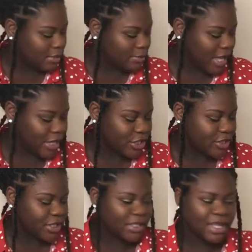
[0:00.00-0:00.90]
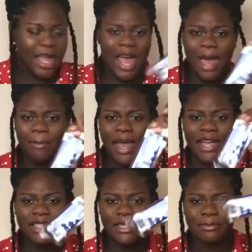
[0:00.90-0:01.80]
extra. I
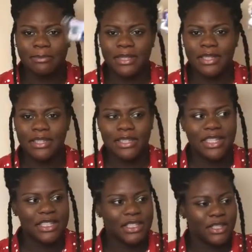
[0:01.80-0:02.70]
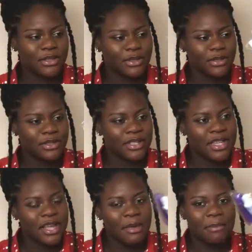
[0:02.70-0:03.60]
packed up this little
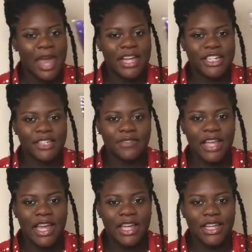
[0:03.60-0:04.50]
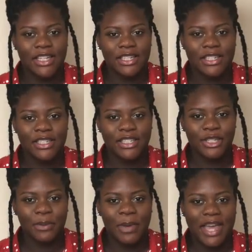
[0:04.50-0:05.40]
package of like
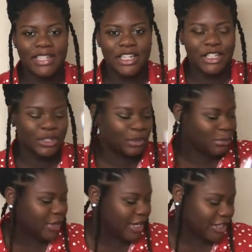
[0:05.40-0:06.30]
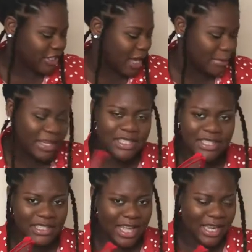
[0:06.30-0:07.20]
toothpaste and a toothbrush. I'm gonna
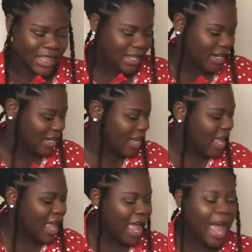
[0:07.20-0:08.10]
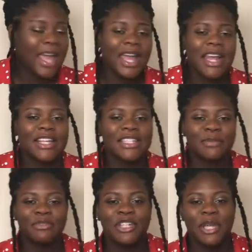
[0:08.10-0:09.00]
stick that in there. I got us
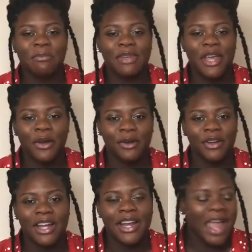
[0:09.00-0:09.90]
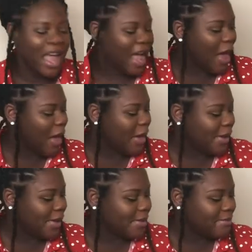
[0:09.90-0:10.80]
some cheap deodorant,
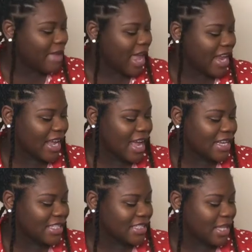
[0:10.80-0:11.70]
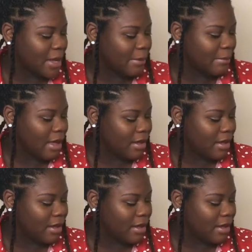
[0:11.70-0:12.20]
and I got us some